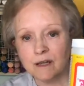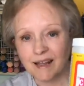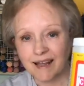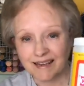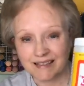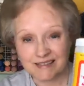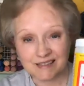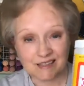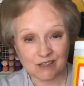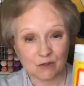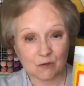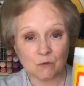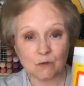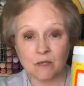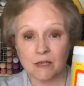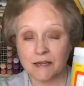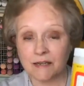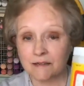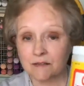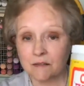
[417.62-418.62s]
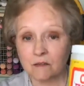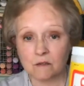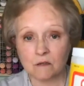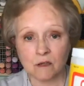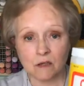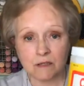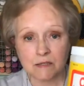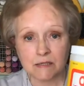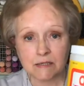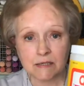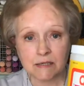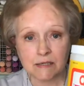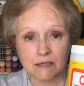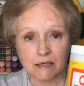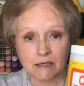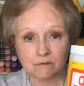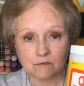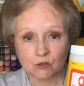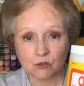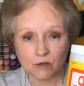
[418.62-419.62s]
I don't like the glossy.
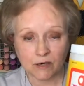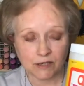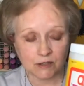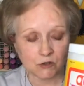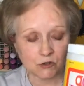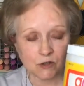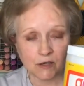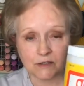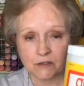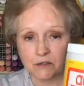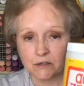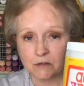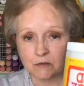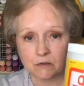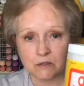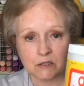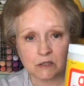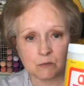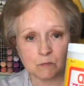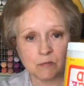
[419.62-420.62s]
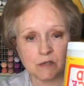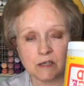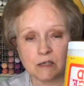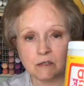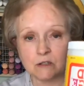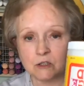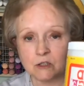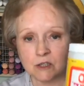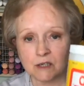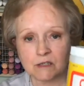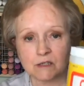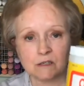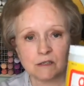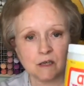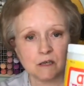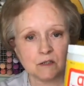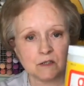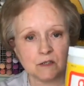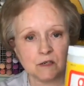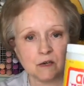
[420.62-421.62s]
I've tried and tried to use it, but it just
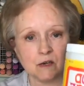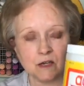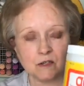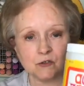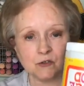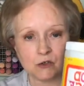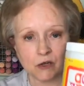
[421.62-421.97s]
does not